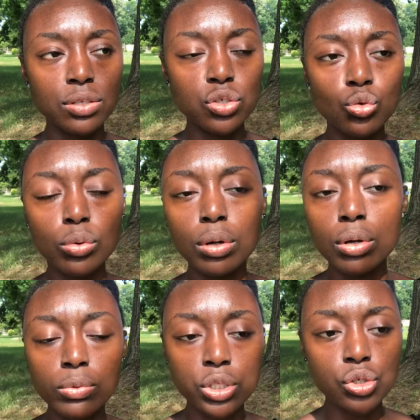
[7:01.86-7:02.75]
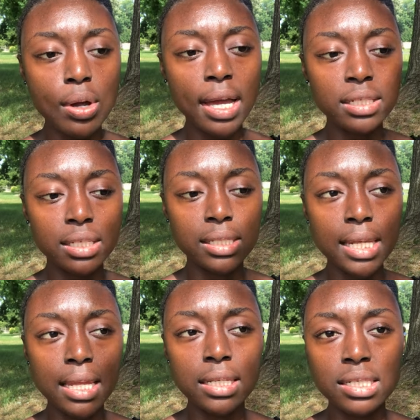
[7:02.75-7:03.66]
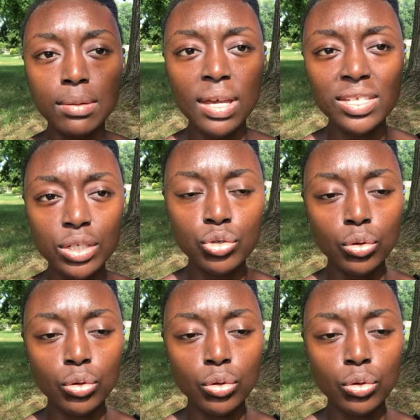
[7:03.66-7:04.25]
squirrel was trying to send us a message